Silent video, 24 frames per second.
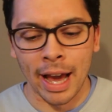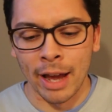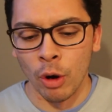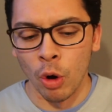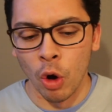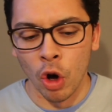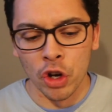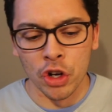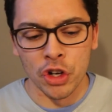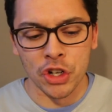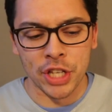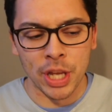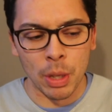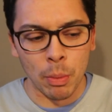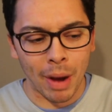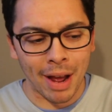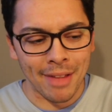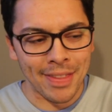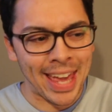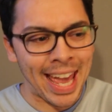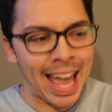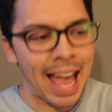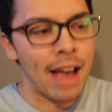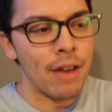I don't understand
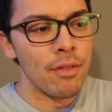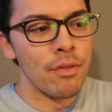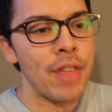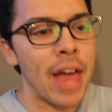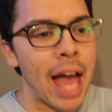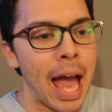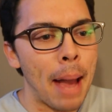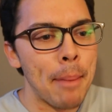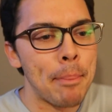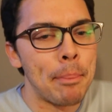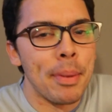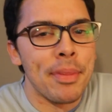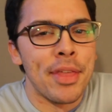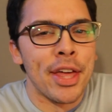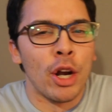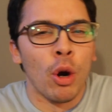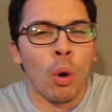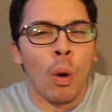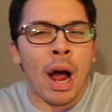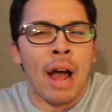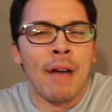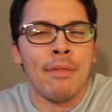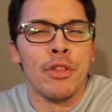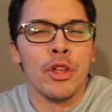why they have that, but they
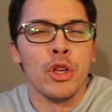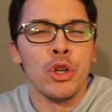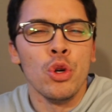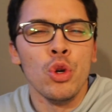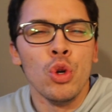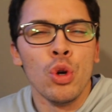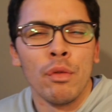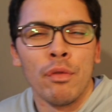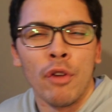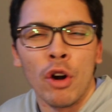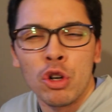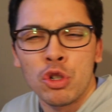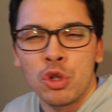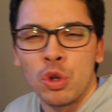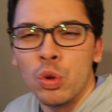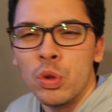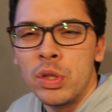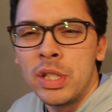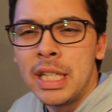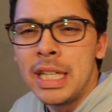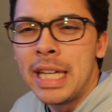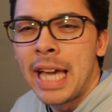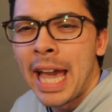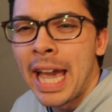don't have the universal
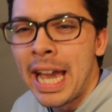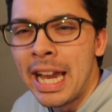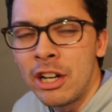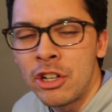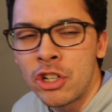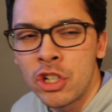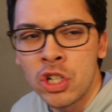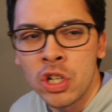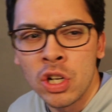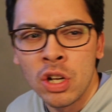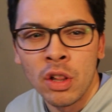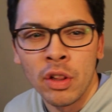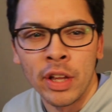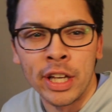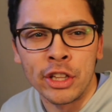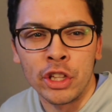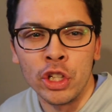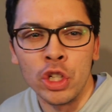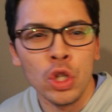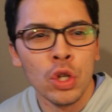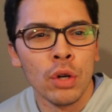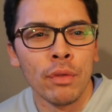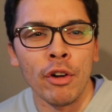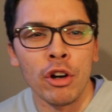DH. Like,
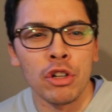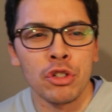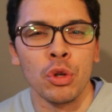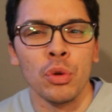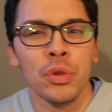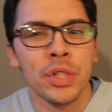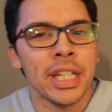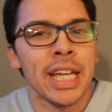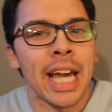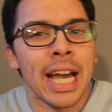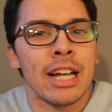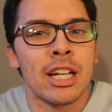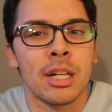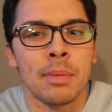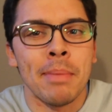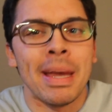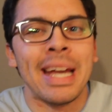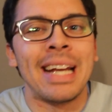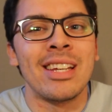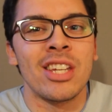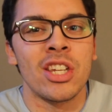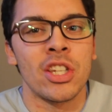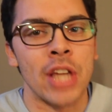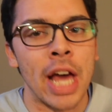the universal DH
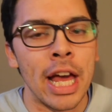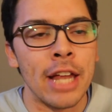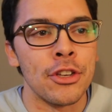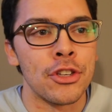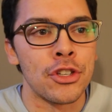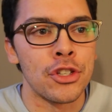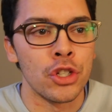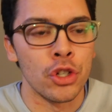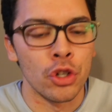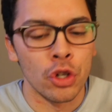makes sense.